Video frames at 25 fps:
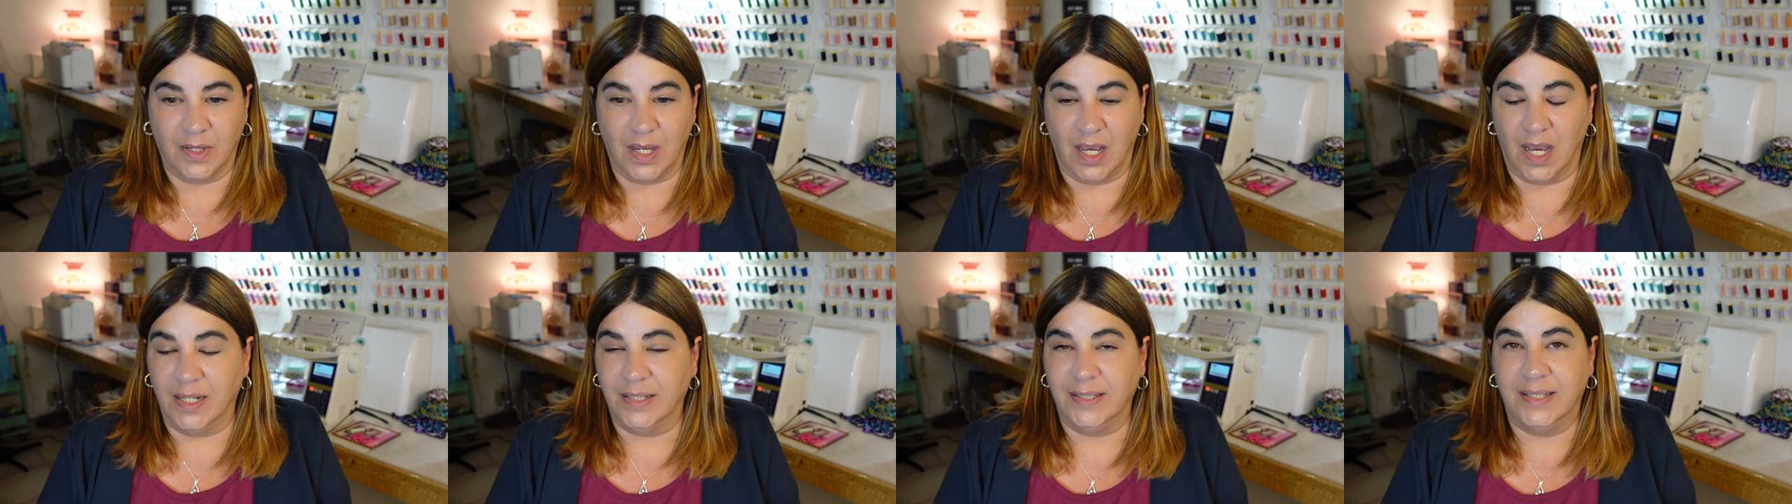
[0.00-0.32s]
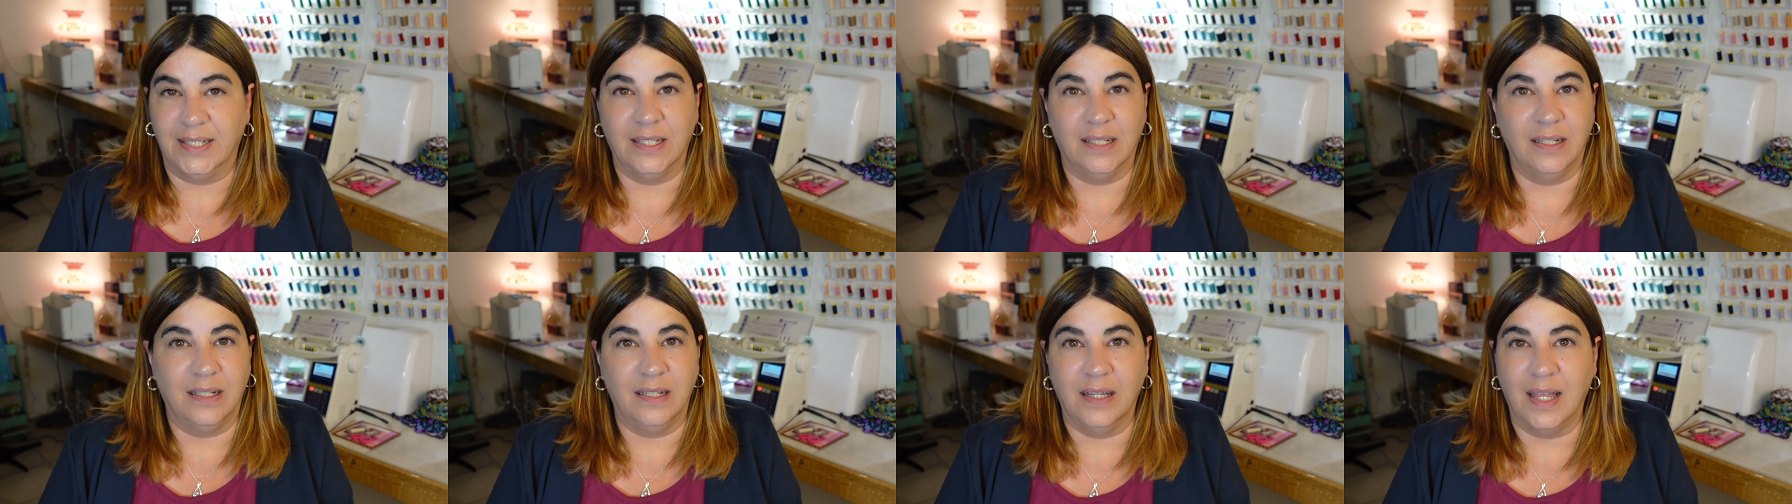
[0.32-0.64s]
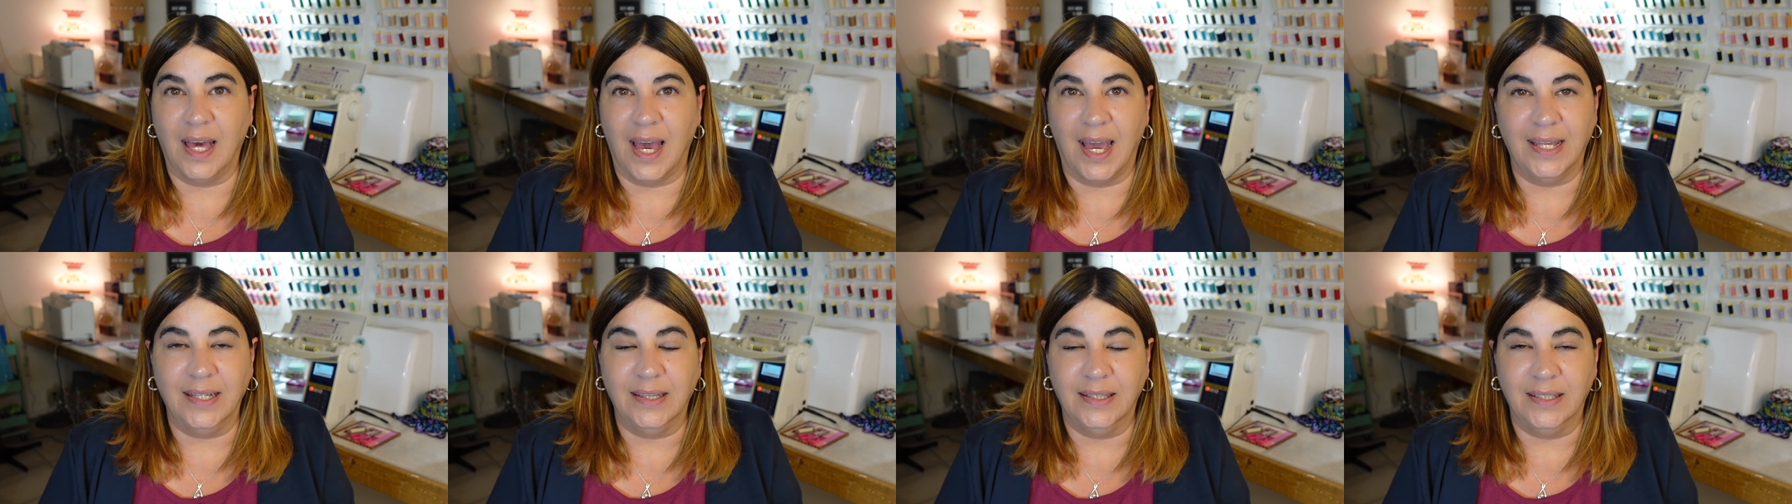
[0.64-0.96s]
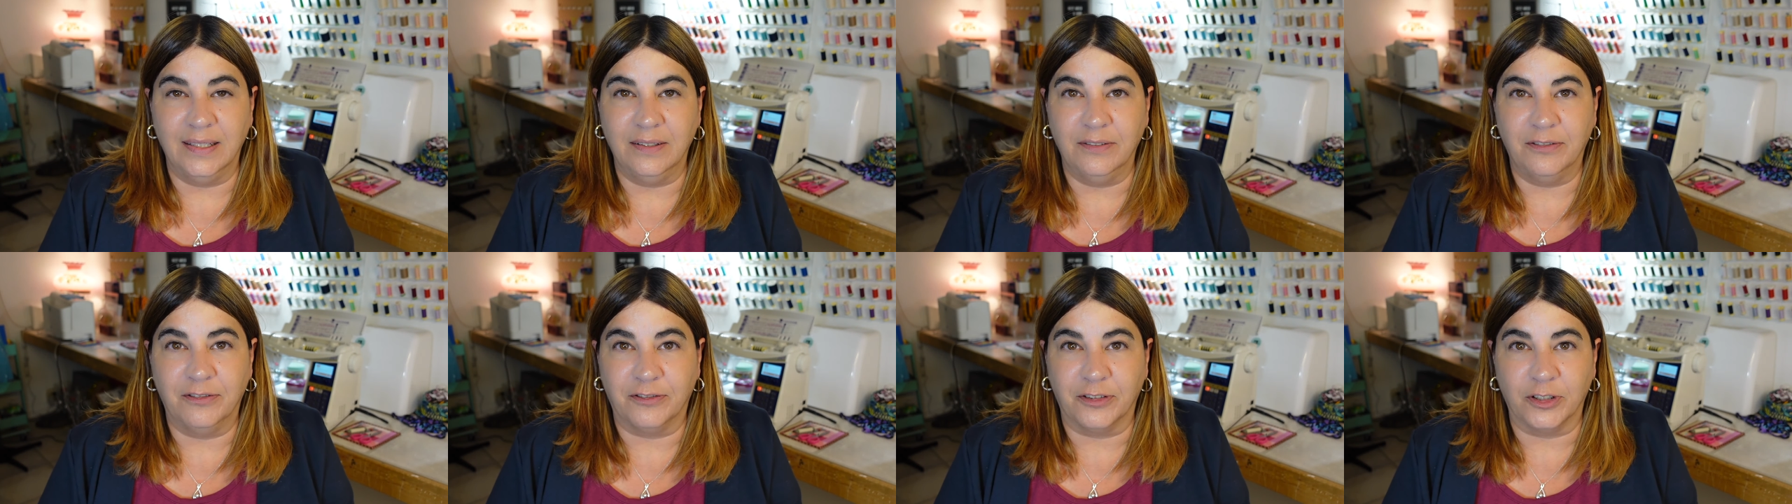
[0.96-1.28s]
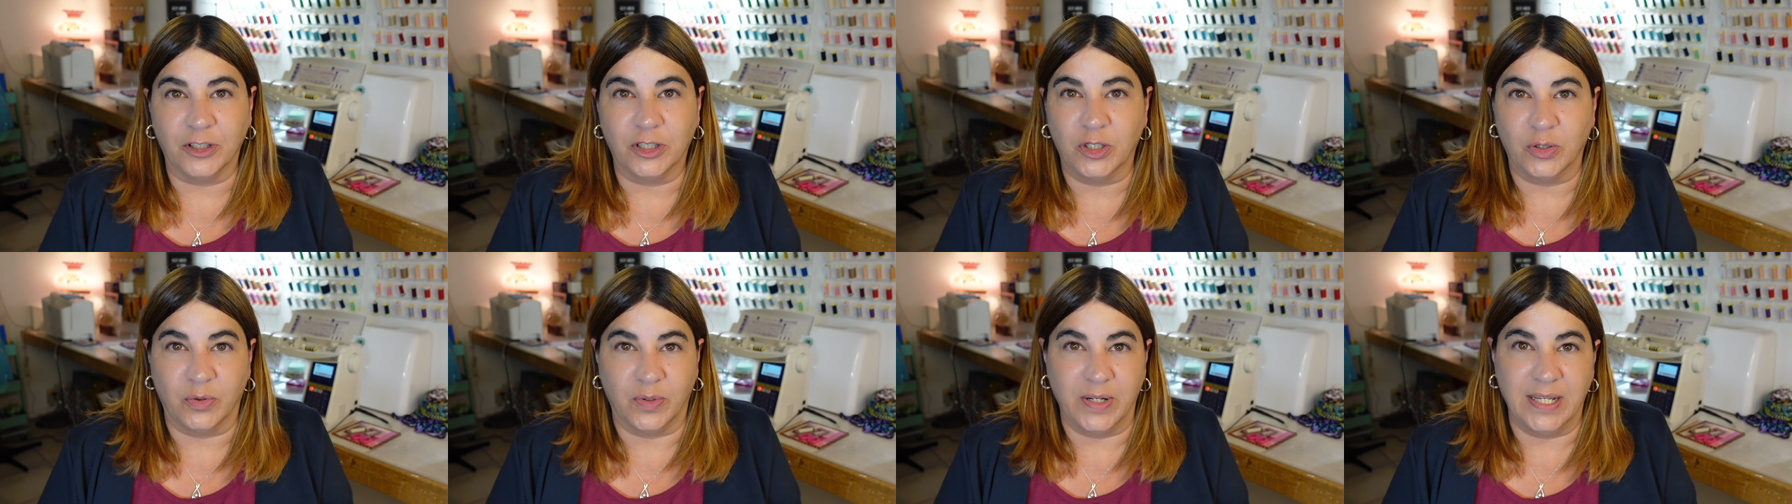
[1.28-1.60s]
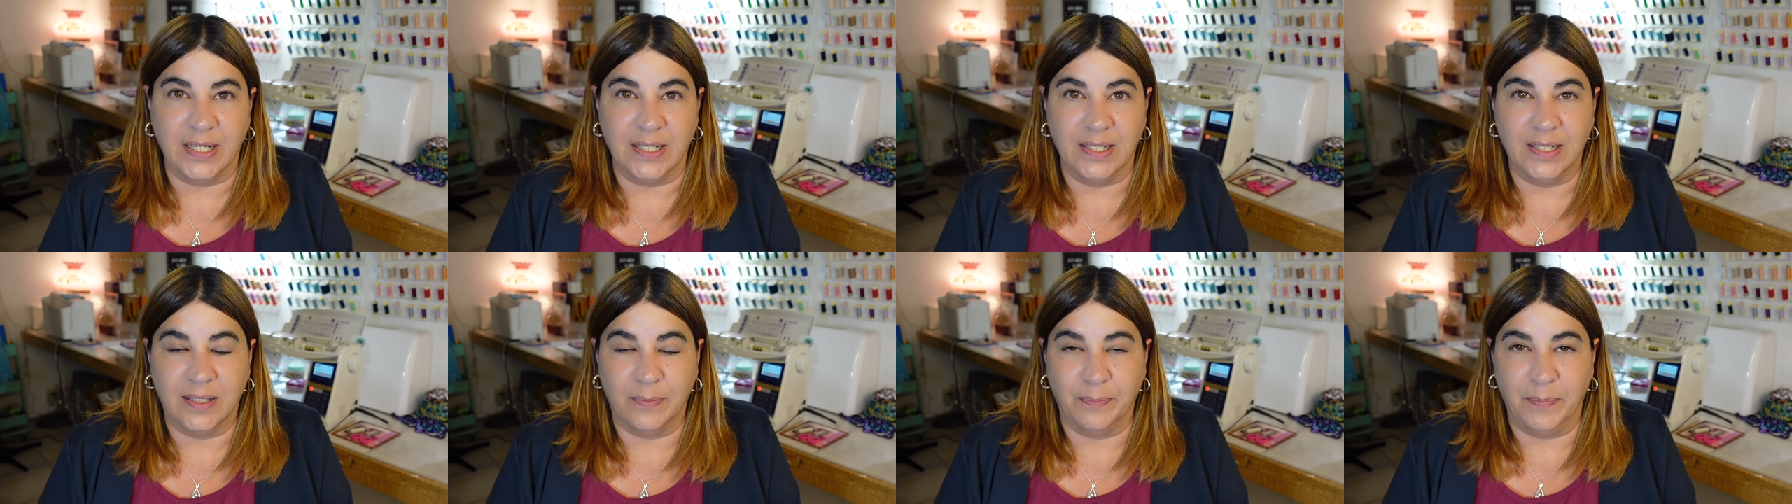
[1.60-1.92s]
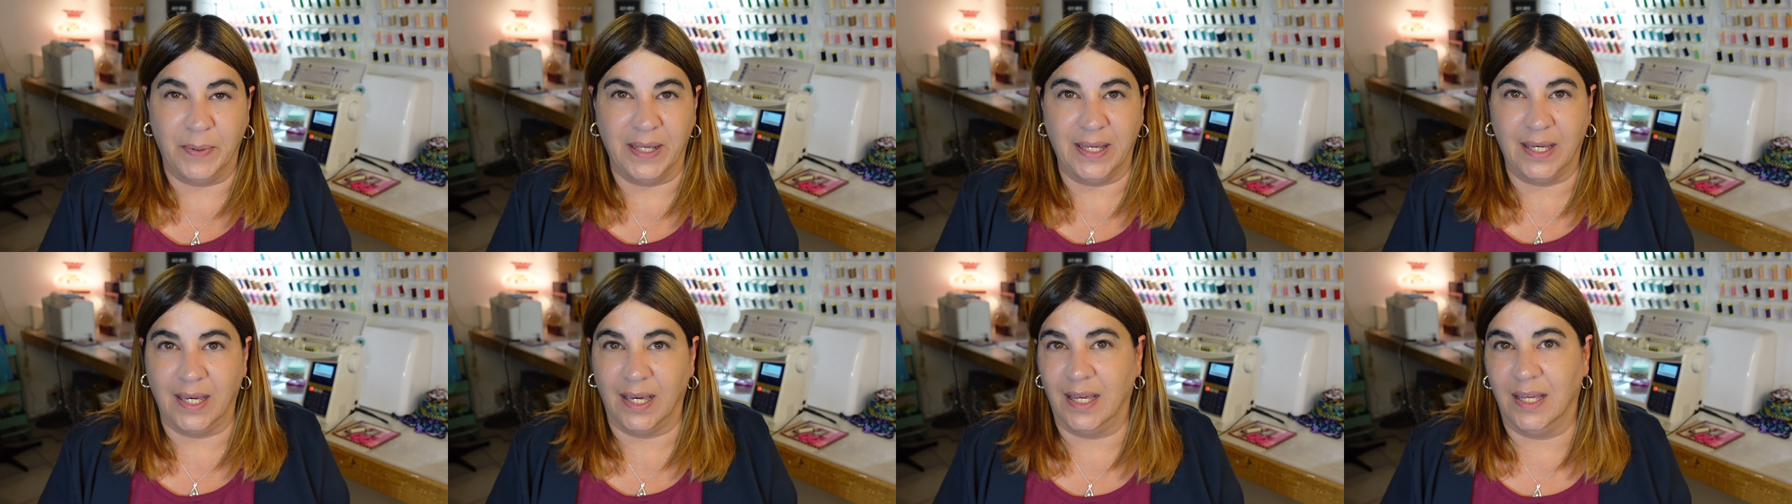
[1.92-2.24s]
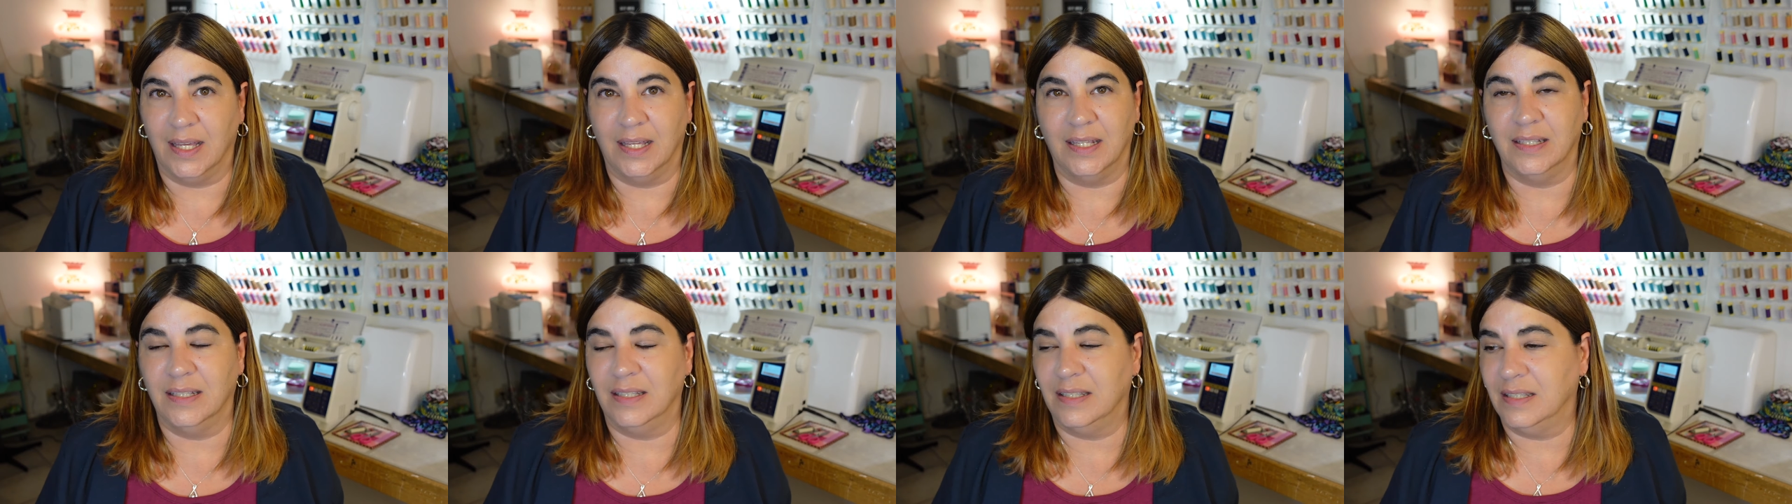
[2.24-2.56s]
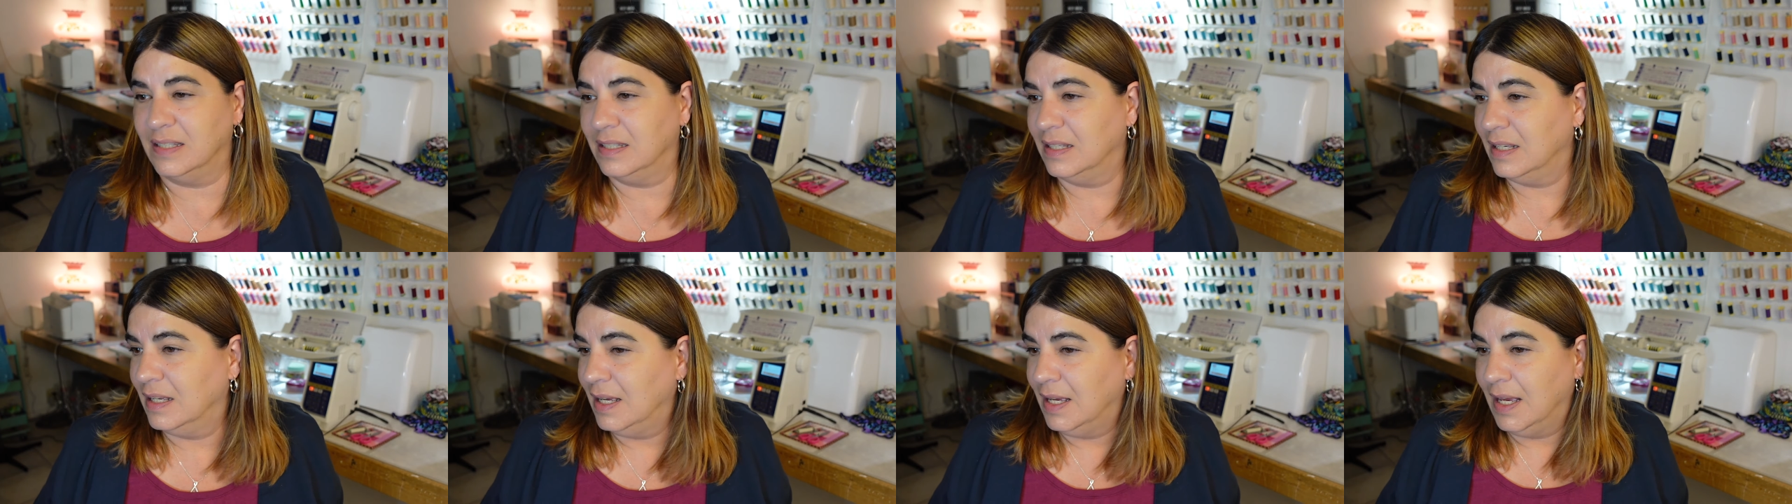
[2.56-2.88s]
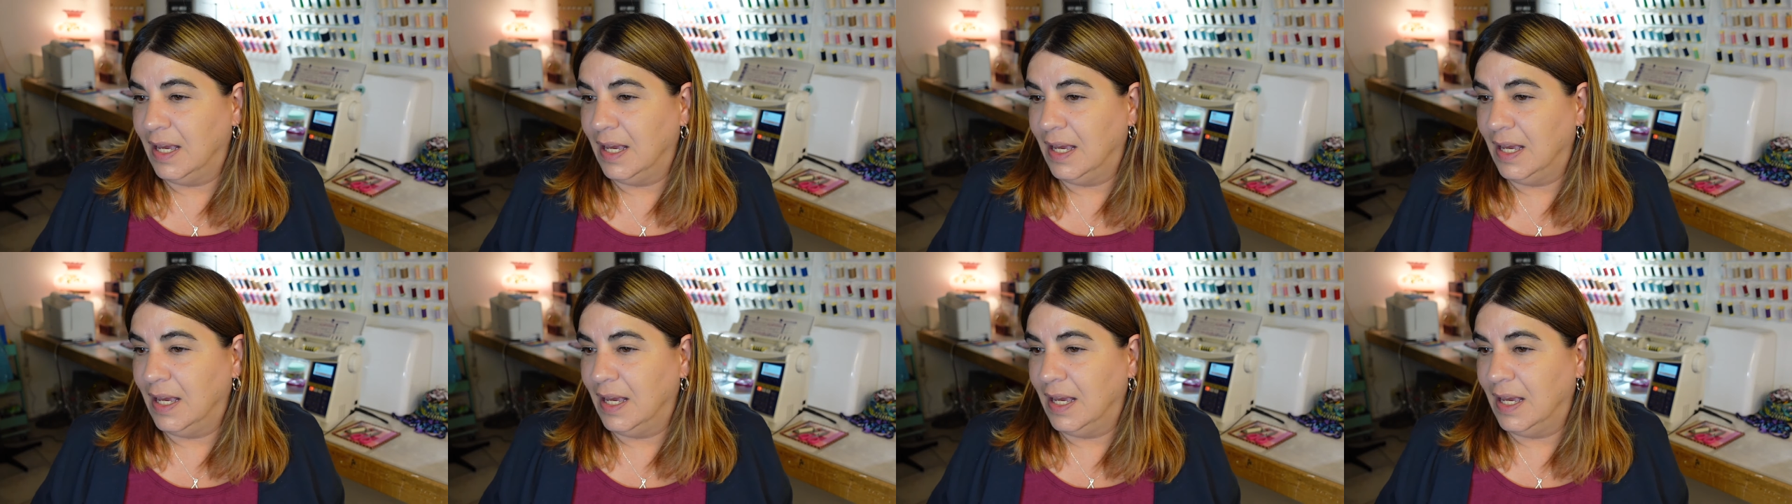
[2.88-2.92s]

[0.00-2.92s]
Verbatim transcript: until I leave for Greece because